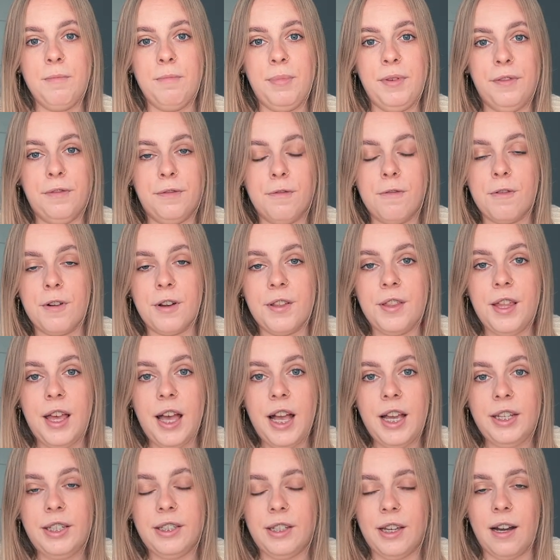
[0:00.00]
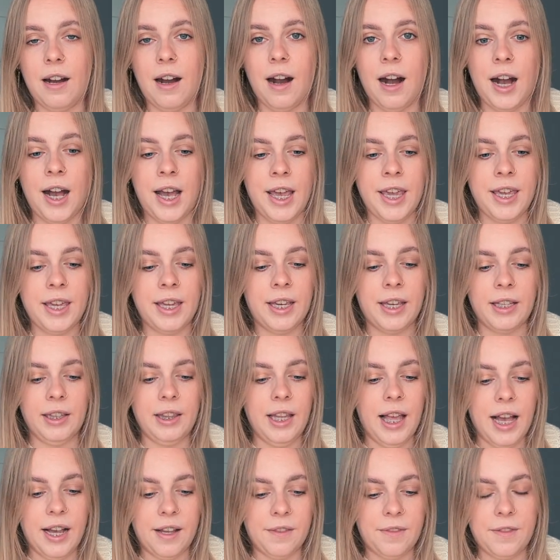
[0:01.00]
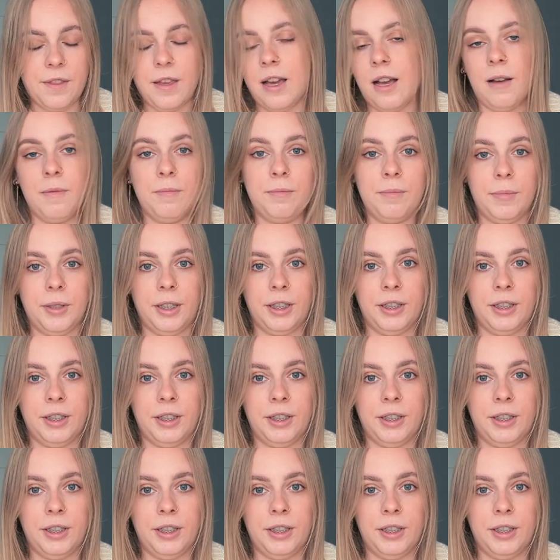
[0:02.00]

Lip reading: before that I collect them